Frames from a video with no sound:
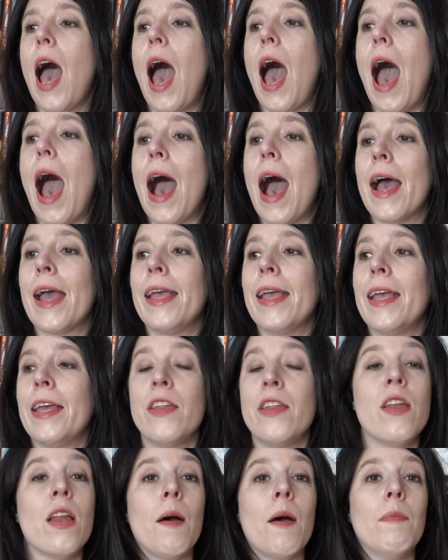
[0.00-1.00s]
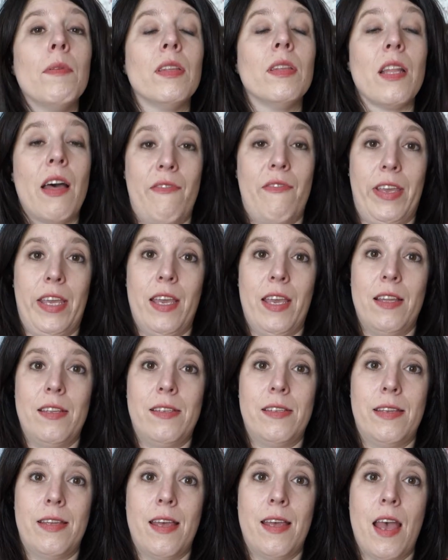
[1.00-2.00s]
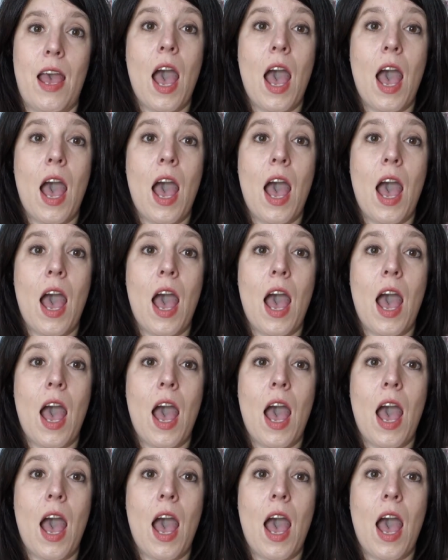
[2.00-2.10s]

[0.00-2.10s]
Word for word: I ended up loving it.